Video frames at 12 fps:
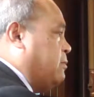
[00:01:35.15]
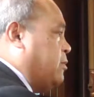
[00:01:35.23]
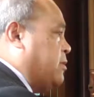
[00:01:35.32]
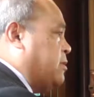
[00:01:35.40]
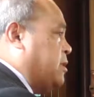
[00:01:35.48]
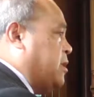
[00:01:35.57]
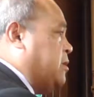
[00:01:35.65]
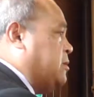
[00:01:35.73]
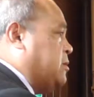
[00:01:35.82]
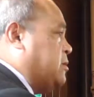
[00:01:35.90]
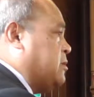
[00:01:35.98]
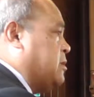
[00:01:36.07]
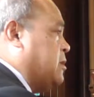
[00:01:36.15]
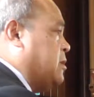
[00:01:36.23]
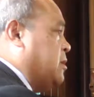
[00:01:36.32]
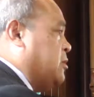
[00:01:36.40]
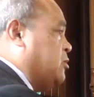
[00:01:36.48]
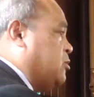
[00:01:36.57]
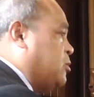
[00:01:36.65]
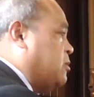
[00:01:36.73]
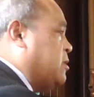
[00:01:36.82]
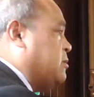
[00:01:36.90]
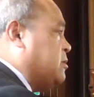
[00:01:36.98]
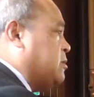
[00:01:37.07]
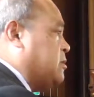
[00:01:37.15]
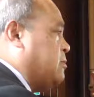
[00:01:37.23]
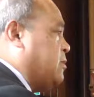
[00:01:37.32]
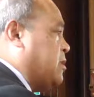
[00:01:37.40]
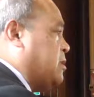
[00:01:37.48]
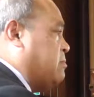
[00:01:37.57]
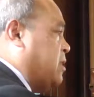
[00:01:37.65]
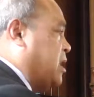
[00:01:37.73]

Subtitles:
with these students, with the